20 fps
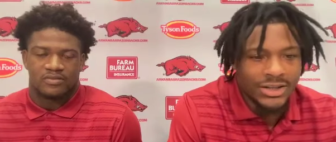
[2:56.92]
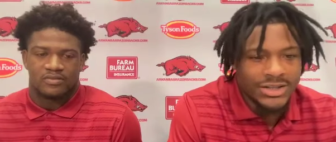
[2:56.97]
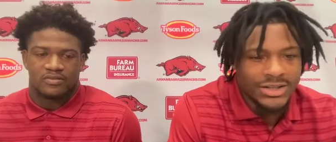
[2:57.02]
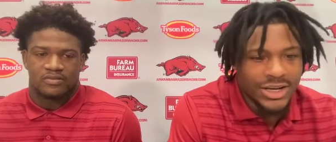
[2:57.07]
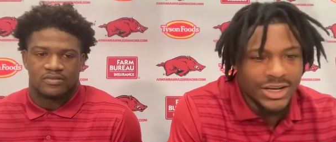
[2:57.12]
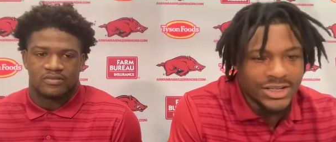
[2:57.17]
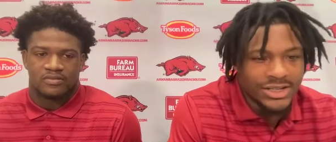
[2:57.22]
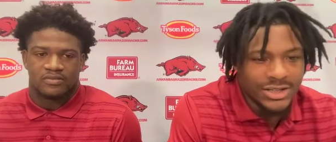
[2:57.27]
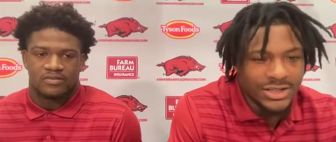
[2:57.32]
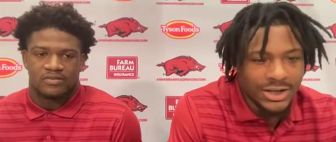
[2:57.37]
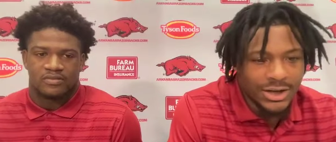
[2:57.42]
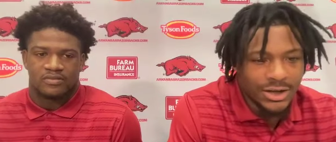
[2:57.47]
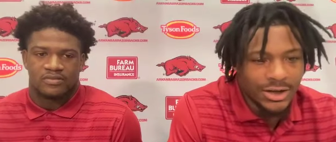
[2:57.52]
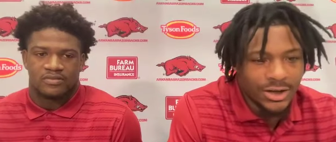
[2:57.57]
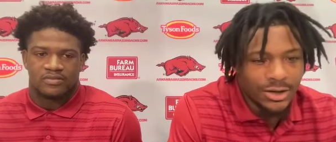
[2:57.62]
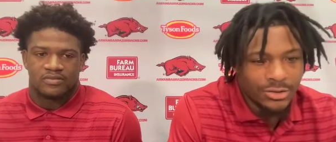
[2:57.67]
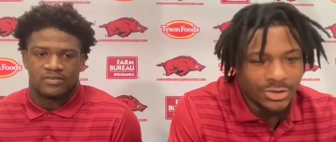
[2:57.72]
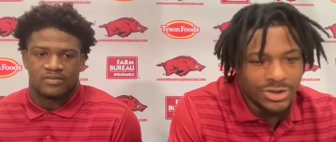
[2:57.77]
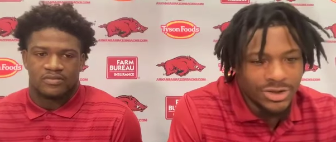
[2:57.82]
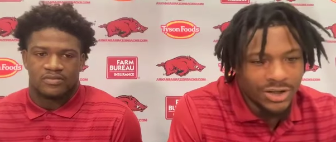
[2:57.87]
Speaker 1: the taste that
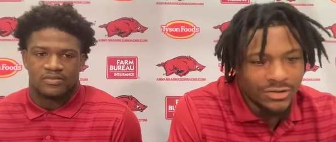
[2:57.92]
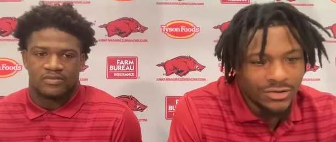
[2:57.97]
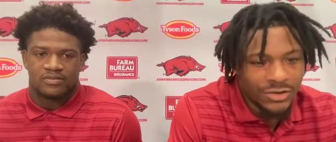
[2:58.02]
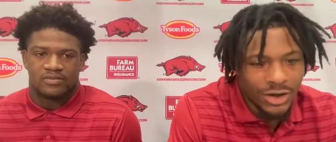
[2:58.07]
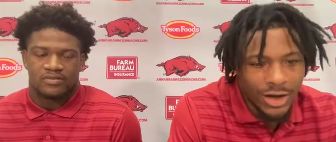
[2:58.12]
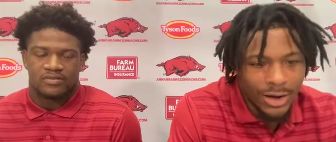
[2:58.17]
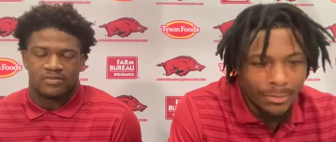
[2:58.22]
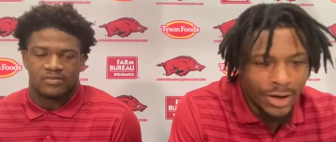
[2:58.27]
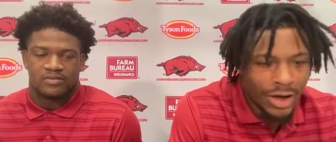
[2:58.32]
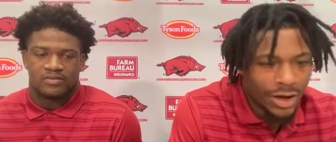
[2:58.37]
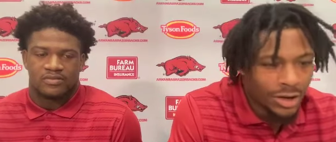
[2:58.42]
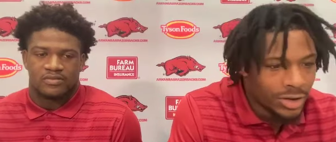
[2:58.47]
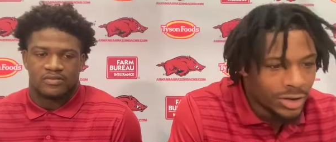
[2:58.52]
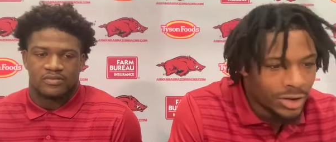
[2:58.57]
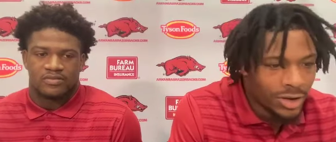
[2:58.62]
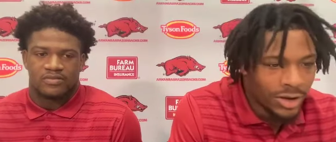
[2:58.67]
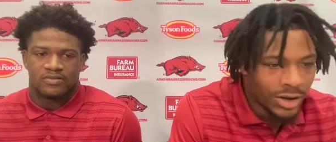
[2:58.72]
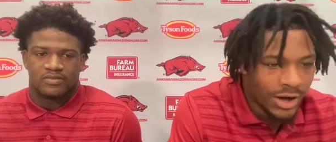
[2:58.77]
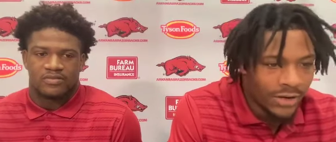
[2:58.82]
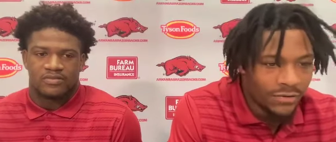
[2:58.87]
uh, was left in our mouth
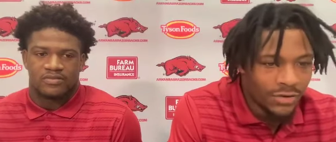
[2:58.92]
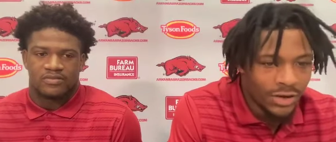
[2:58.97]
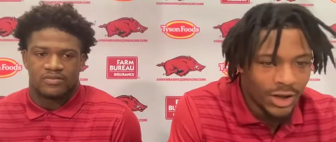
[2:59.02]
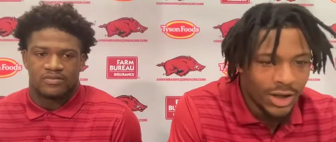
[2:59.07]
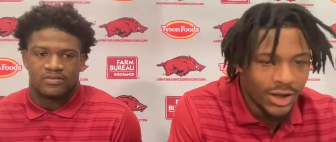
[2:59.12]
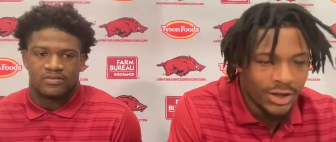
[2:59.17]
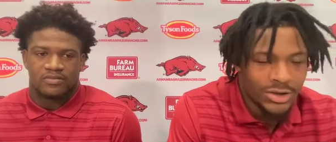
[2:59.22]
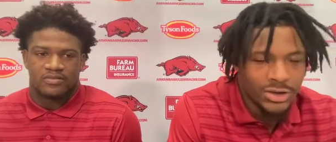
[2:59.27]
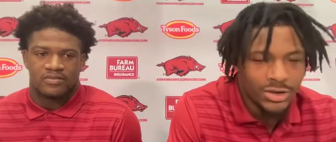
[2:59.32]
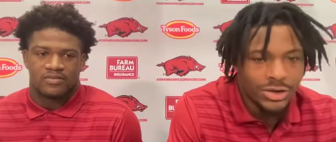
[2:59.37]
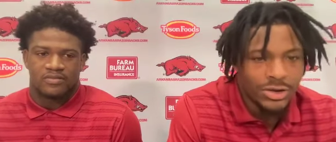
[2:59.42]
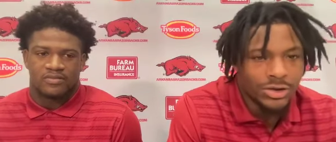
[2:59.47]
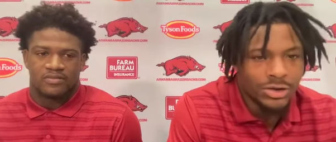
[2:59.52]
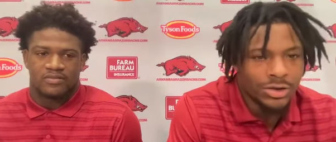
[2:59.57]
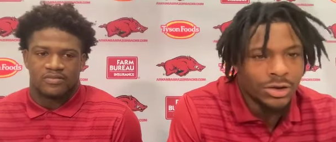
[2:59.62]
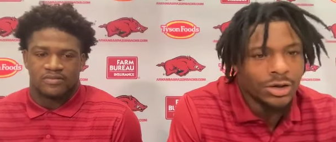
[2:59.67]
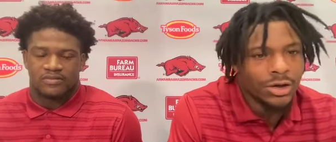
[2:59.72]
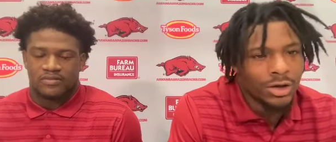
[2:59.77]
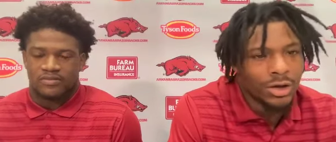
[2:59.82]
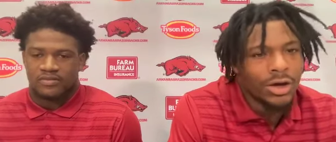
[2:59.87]
uh, after that.
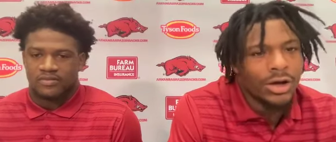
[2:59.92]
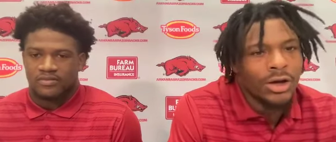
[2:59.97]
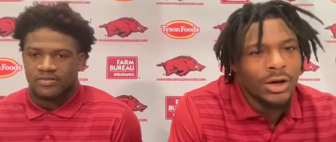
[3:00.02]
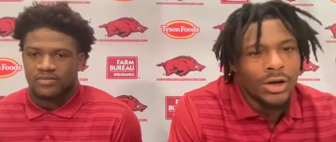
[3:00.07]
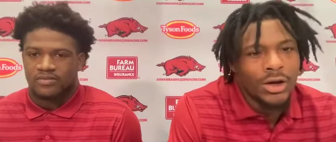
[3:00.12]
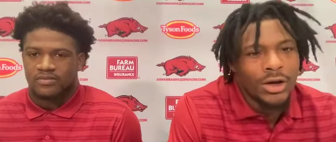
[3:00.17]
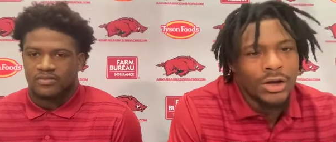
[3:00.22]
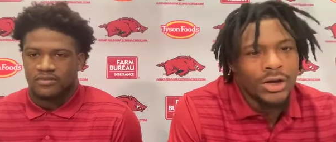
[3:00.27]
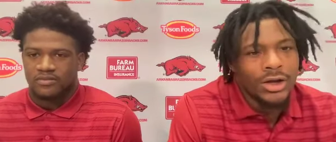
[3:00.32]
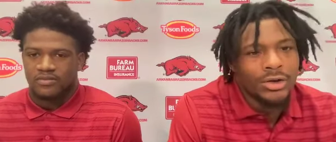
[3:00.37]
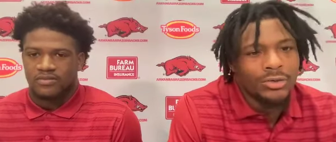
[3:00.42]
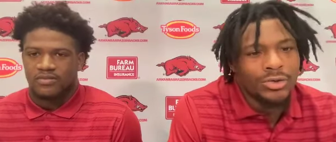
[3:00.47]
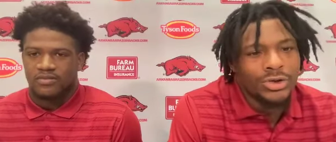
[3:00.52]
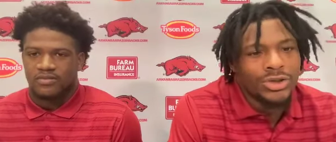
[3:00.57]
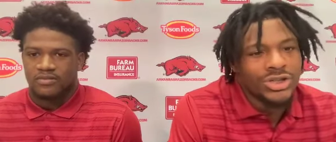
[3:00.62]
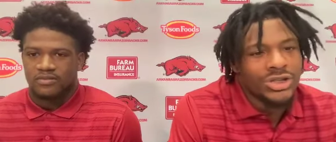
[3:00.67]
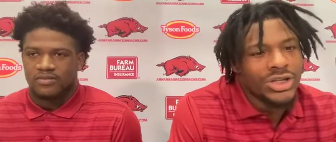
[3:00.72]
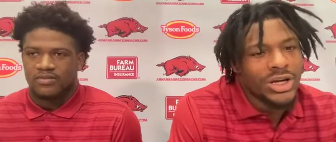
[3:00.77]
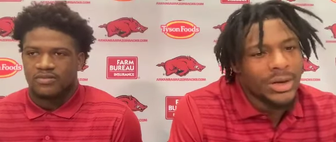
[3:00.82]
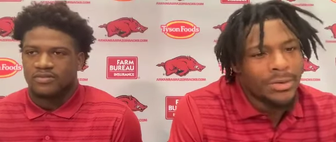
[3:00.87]
So, yeah,
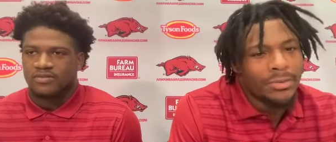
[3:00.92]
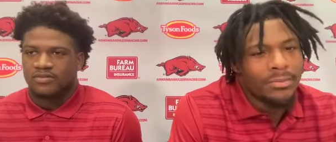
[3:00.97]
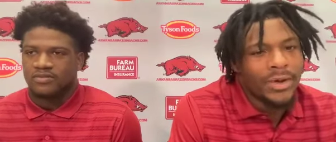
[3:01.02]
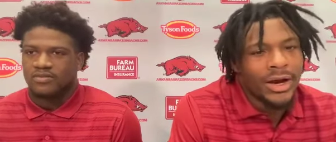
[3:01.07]
we just coming